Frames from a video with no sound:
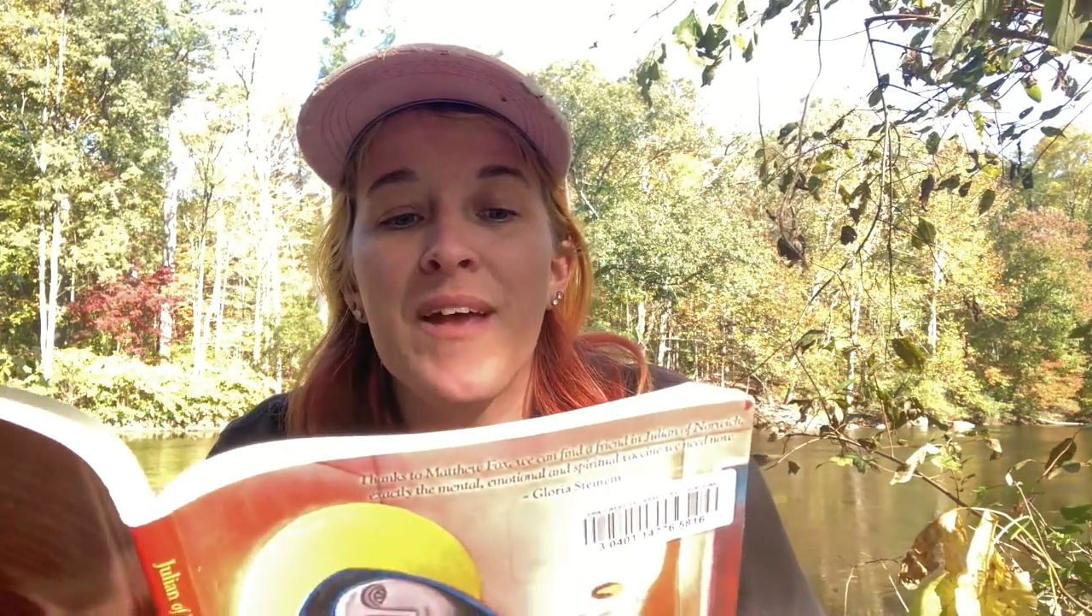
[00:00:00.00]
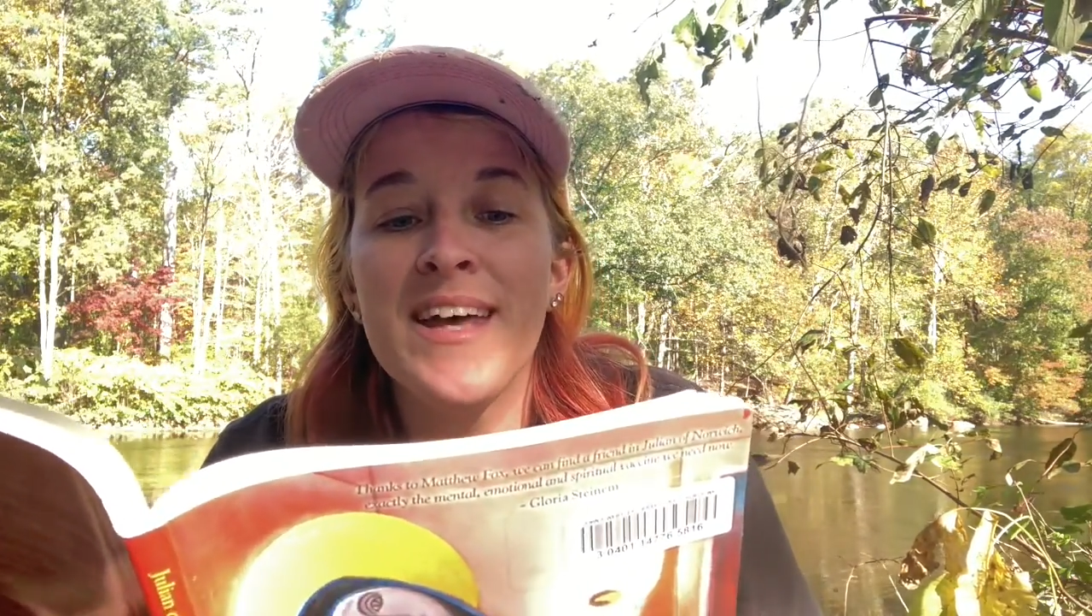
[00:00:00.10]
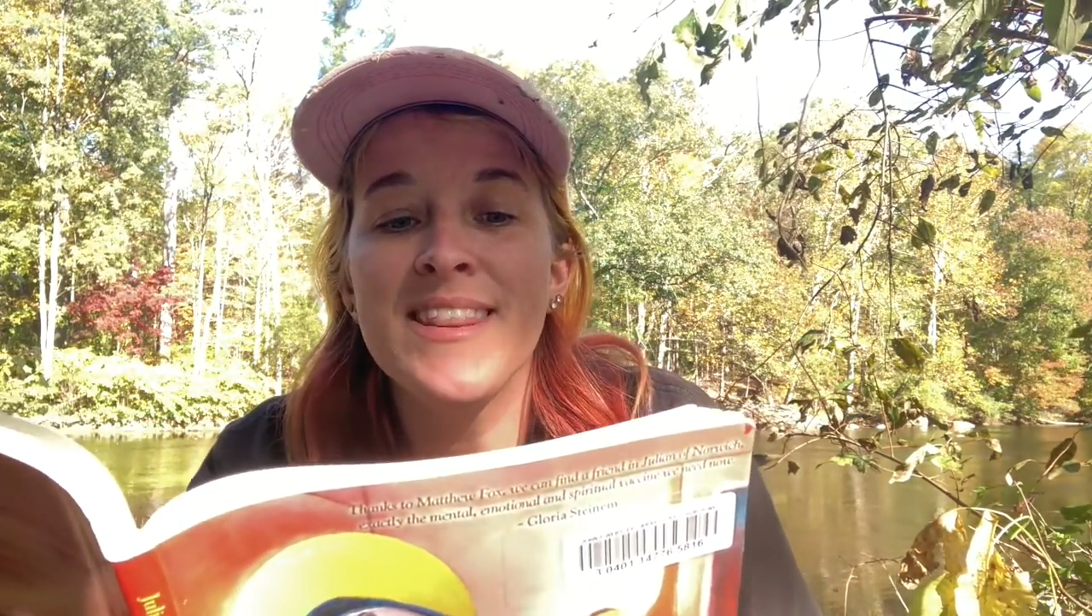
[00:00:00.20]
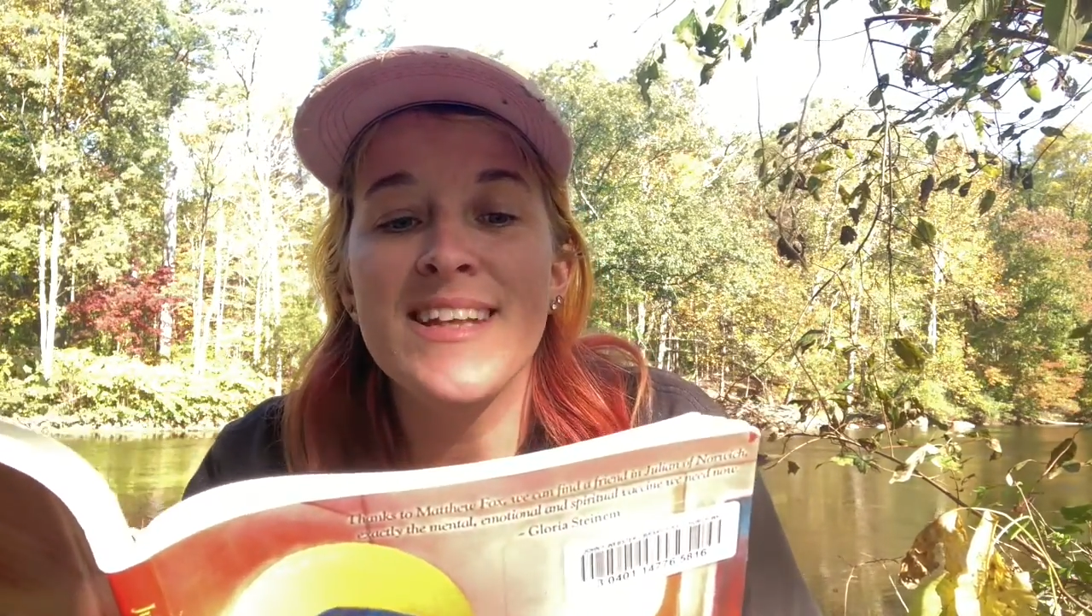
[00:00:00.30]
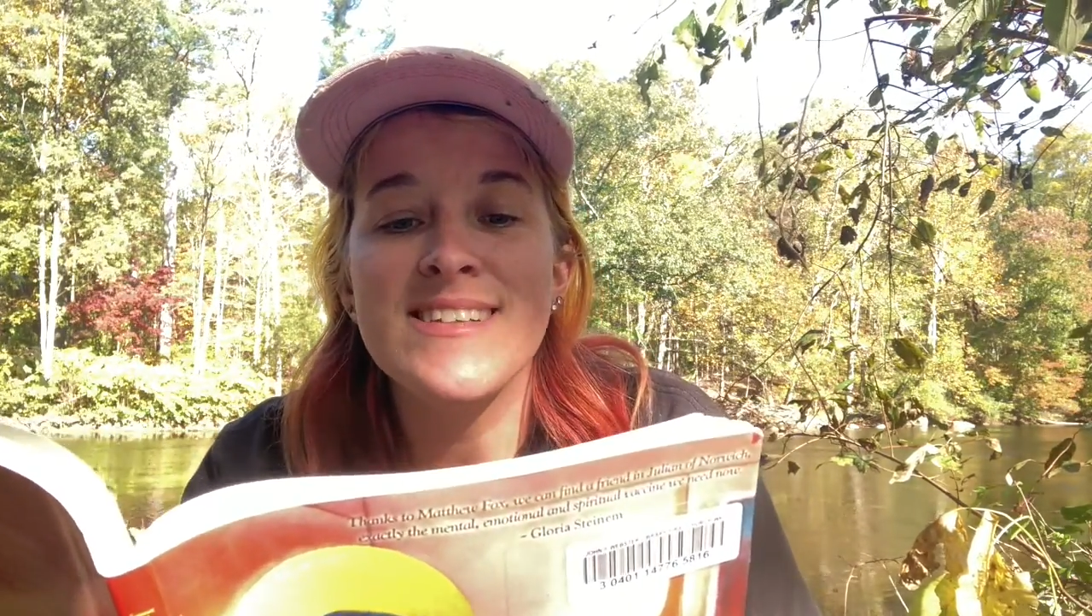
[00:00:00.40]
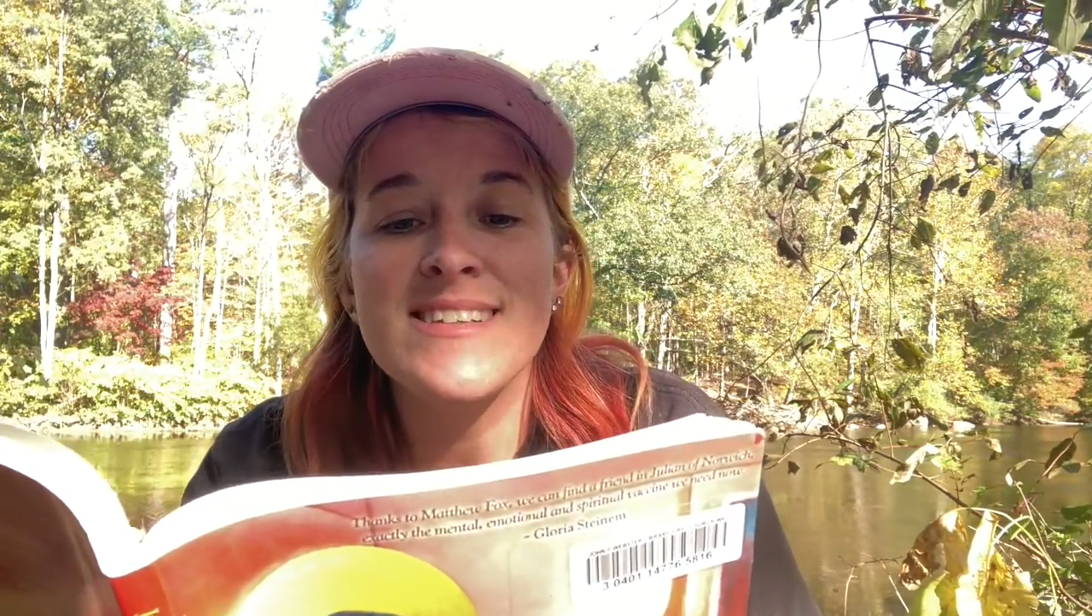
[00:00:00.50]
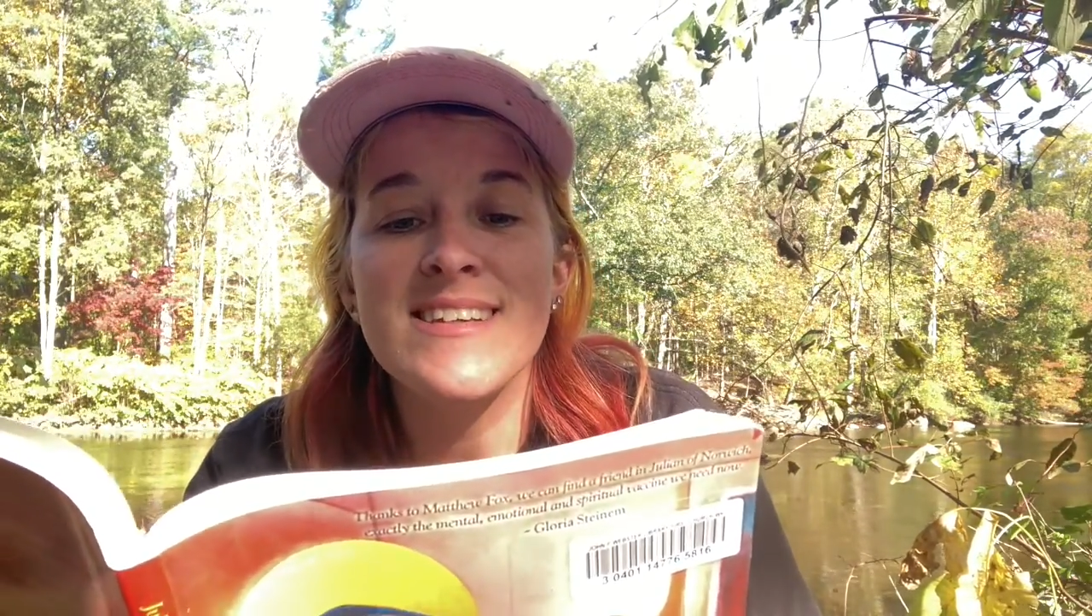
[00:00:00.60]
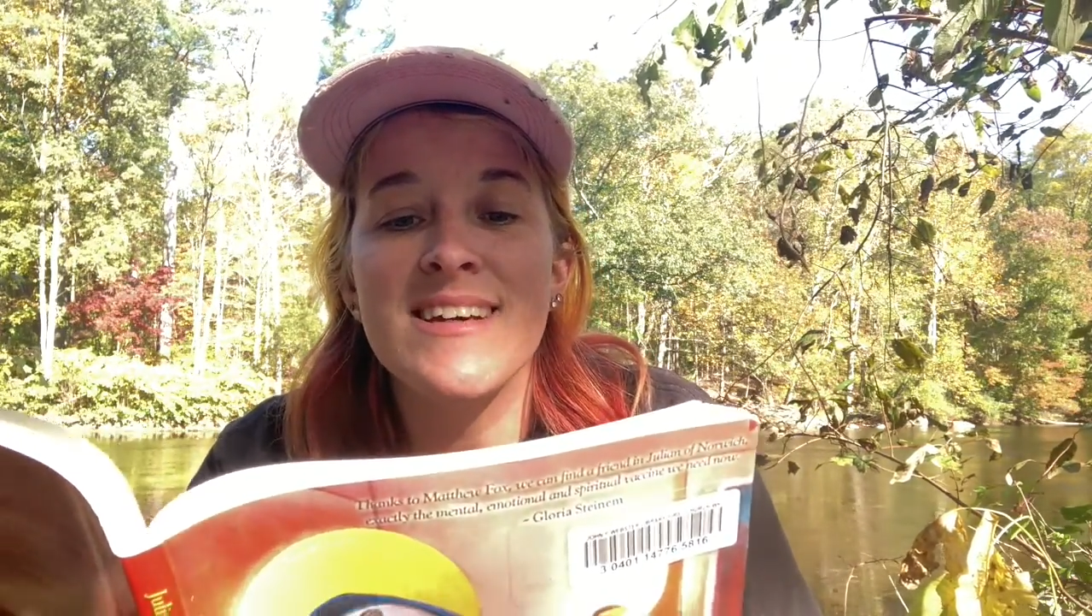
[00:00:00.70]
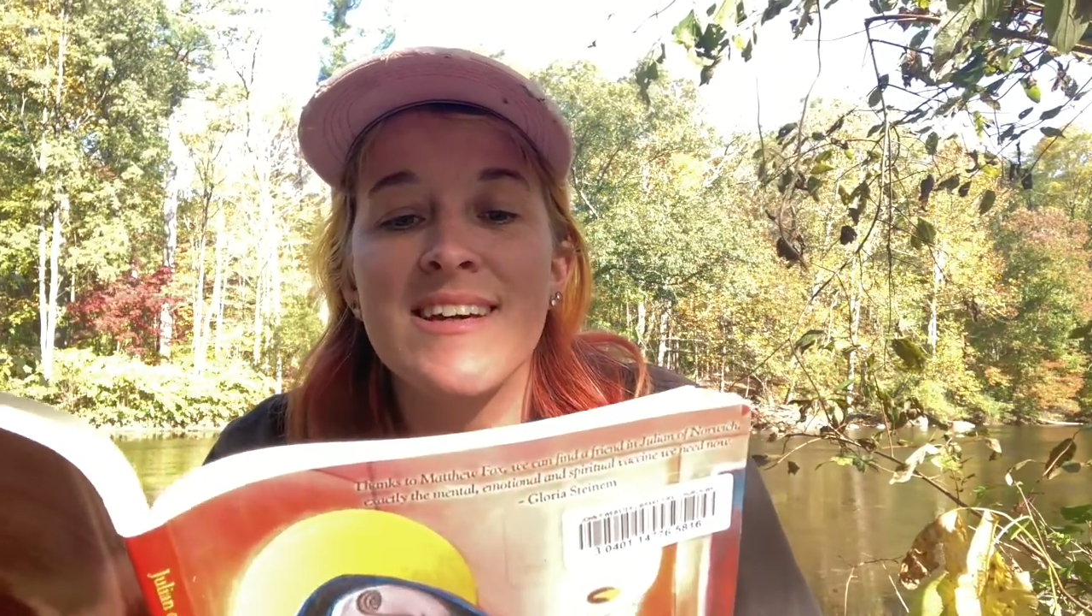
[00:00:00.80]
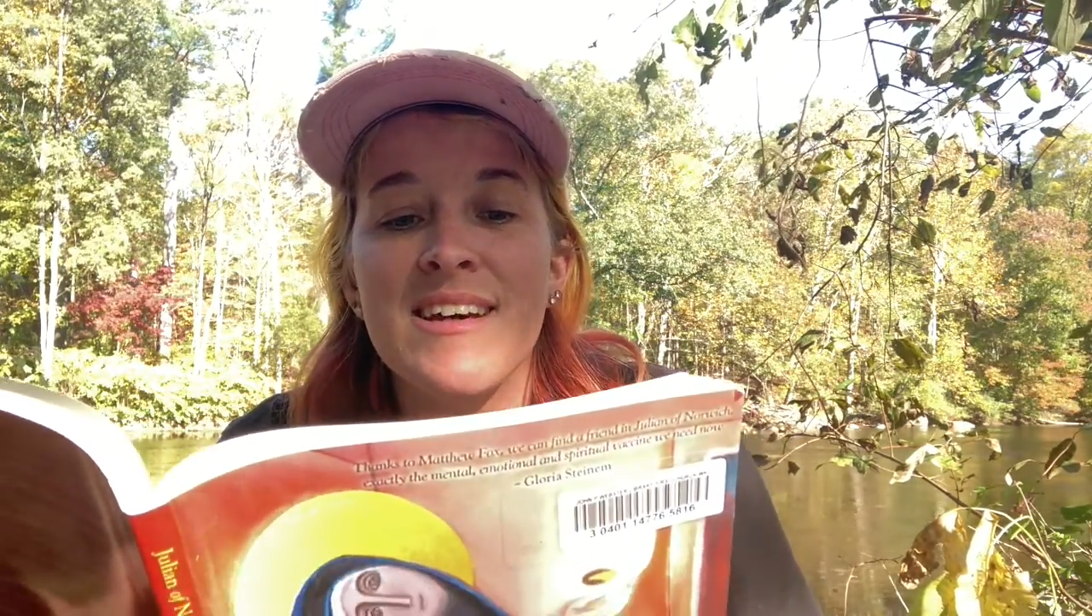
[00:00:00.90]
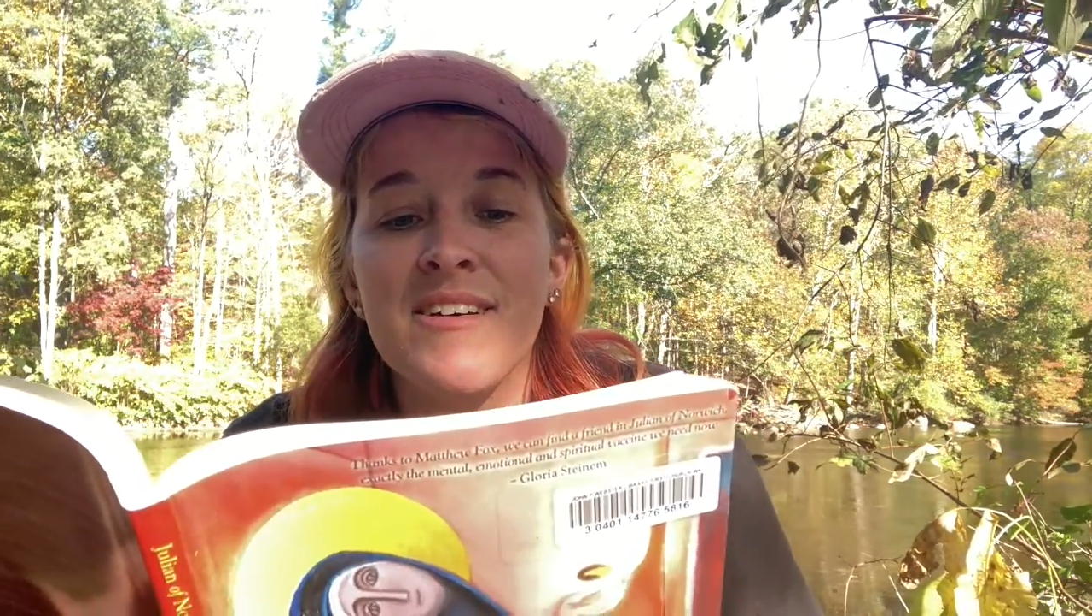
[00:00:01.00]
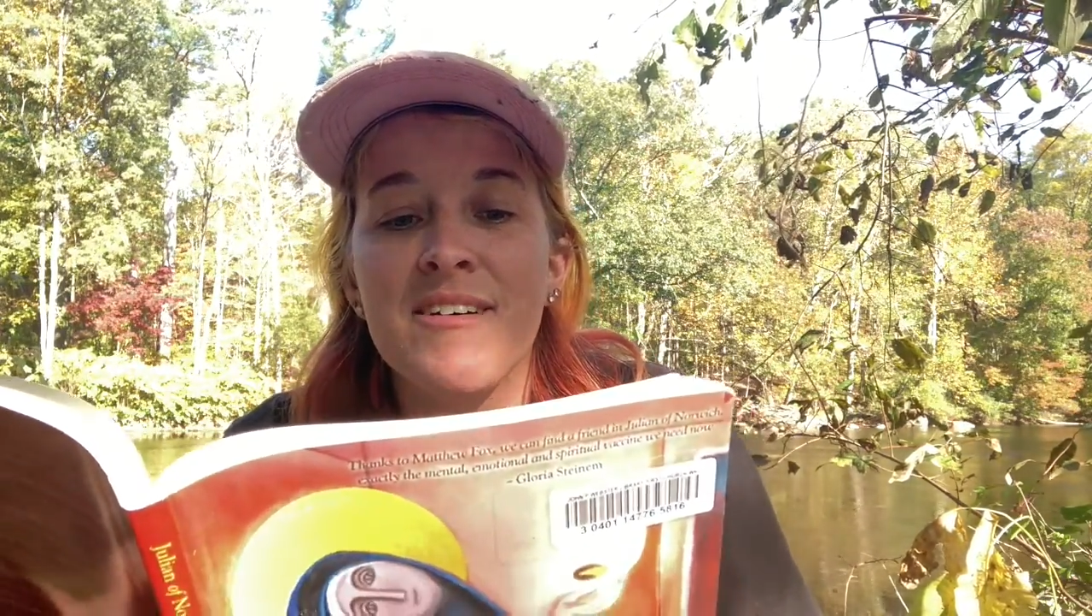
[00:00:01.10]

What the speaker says: endlessly